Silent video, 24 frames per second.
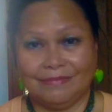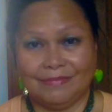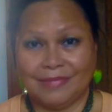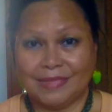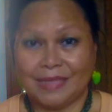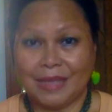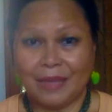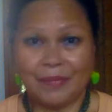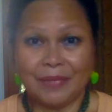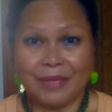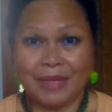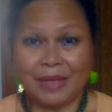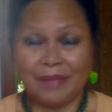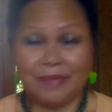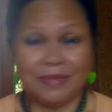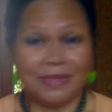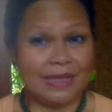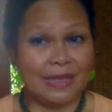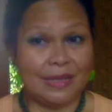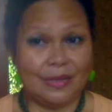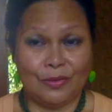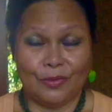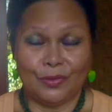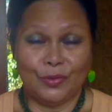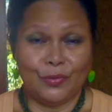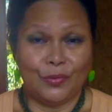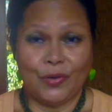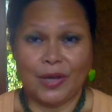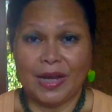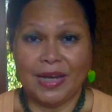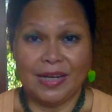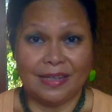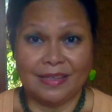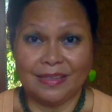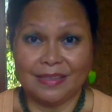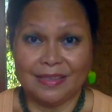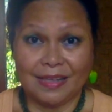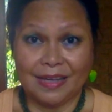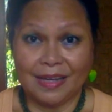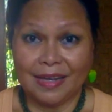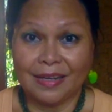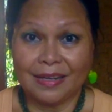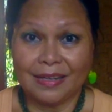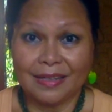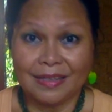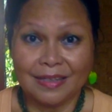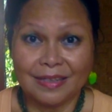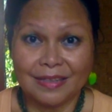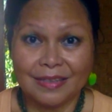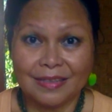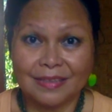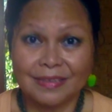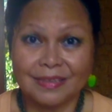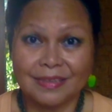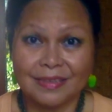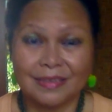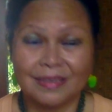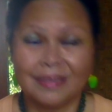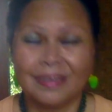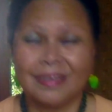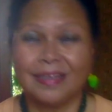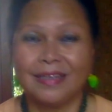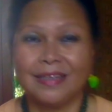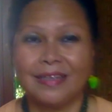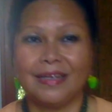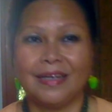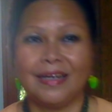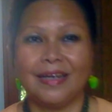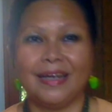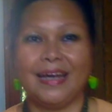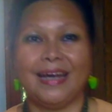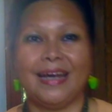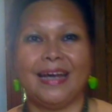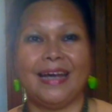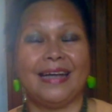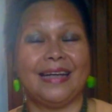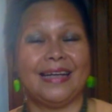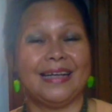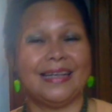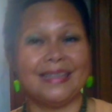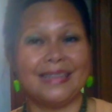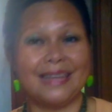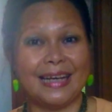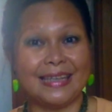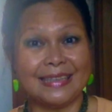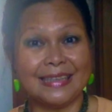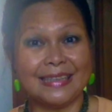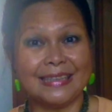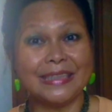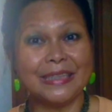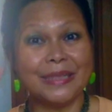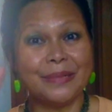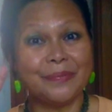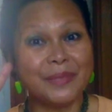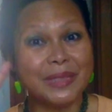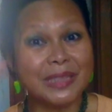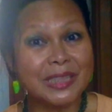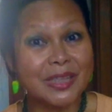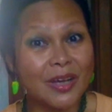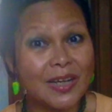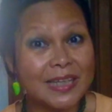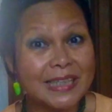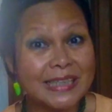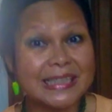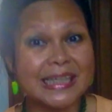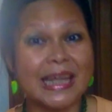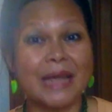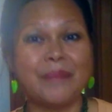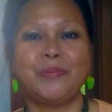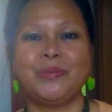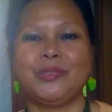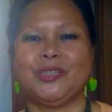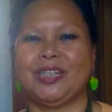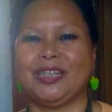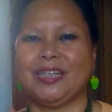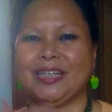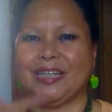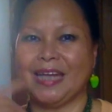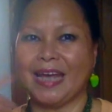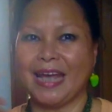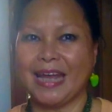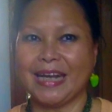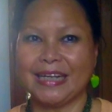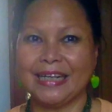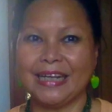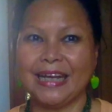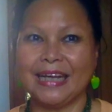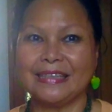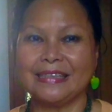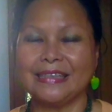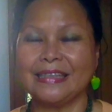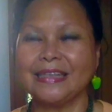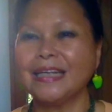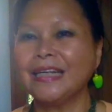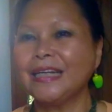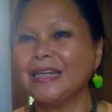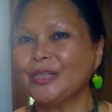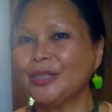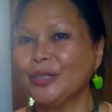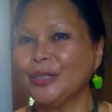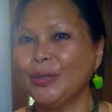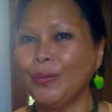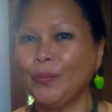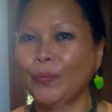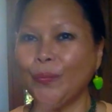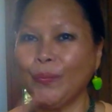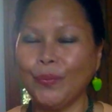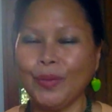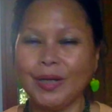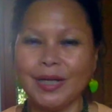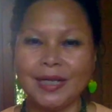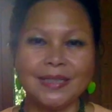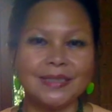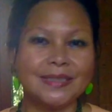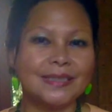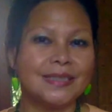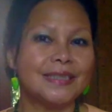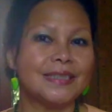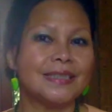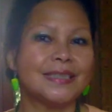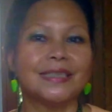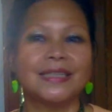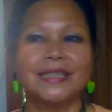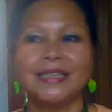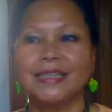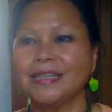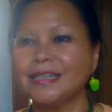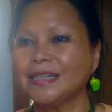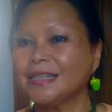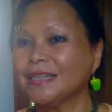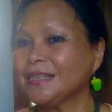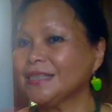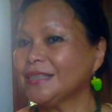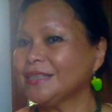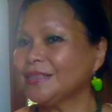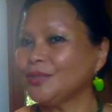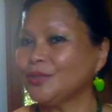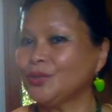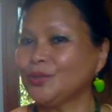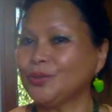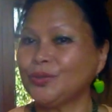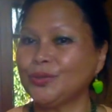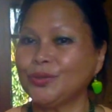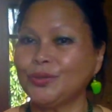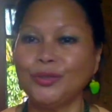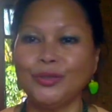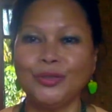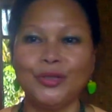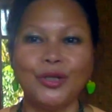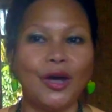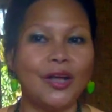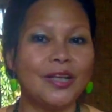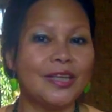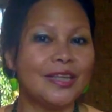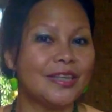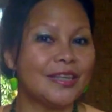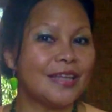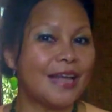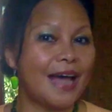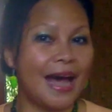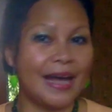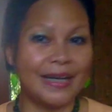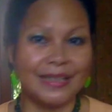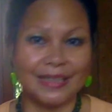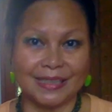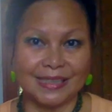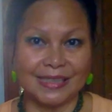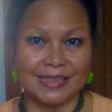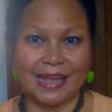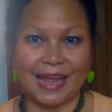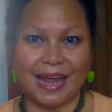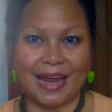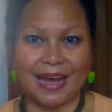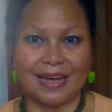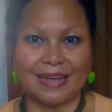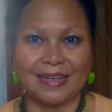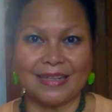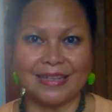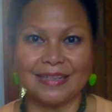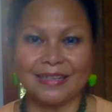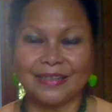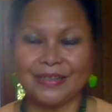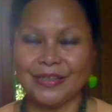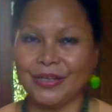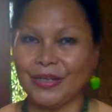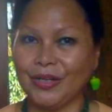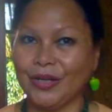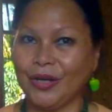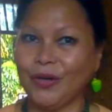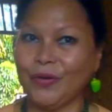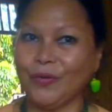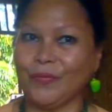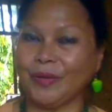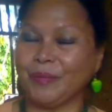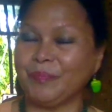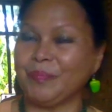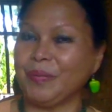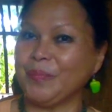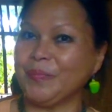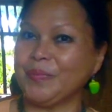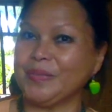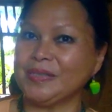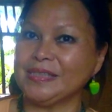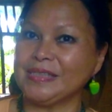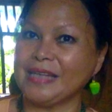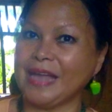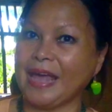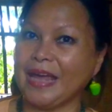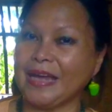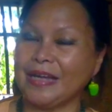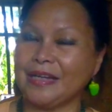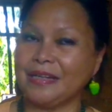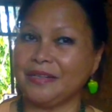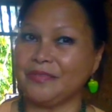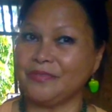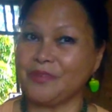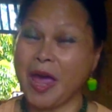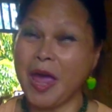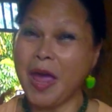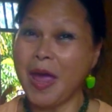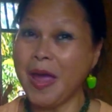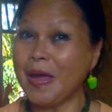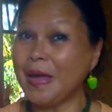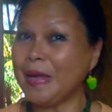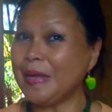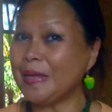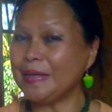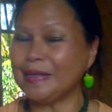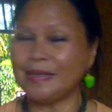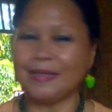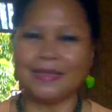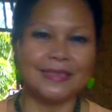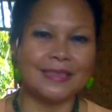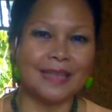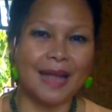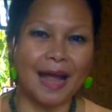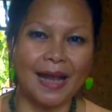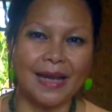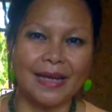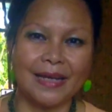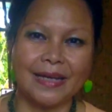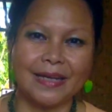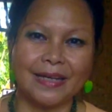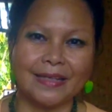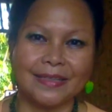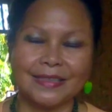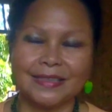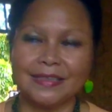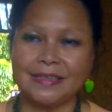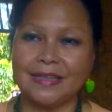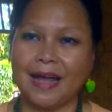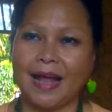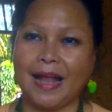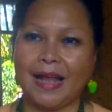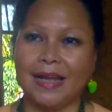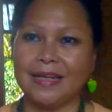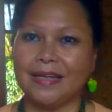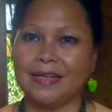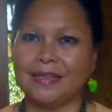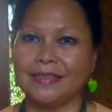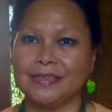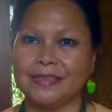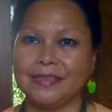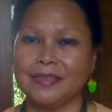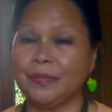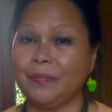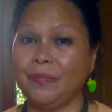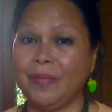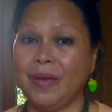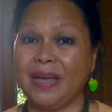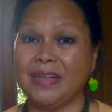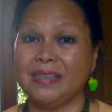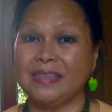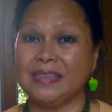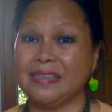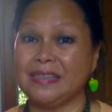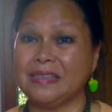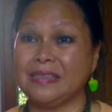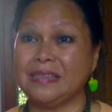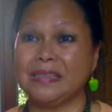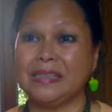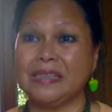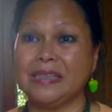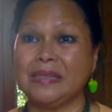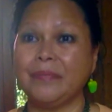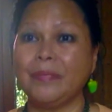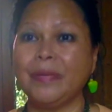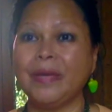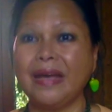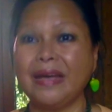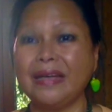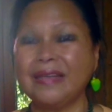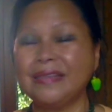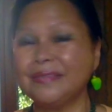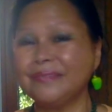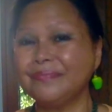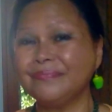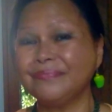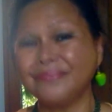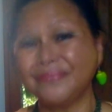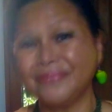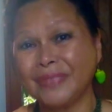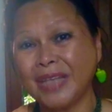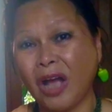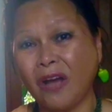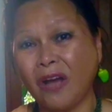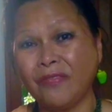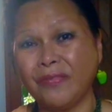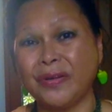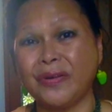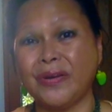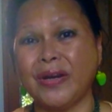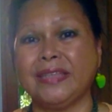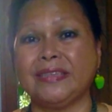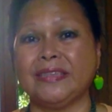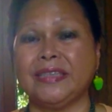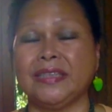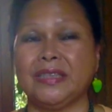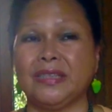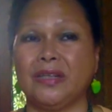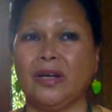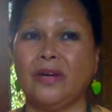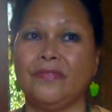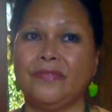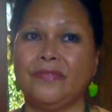sometimes they don't do anything. That is the misconception that the world do not understand. You know, when people say, hey, Italian is the best, it is the best, overrated.